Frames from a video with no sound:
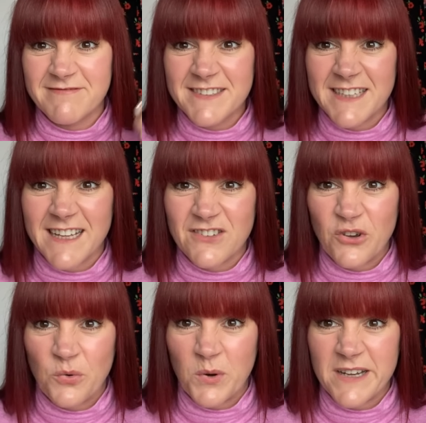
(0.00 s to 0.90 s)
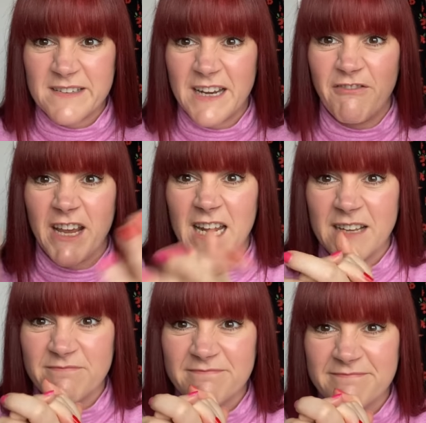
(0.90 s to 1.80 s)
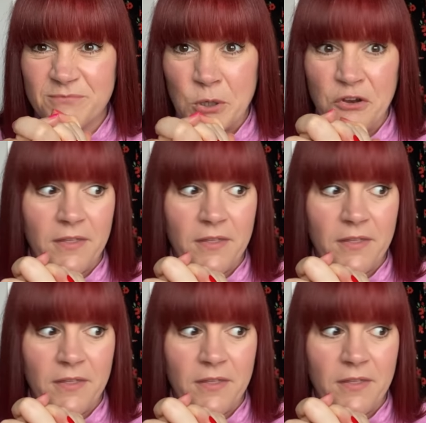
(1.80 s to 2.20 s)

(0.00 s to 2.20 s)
So that's a good one, isn't it, really? What do you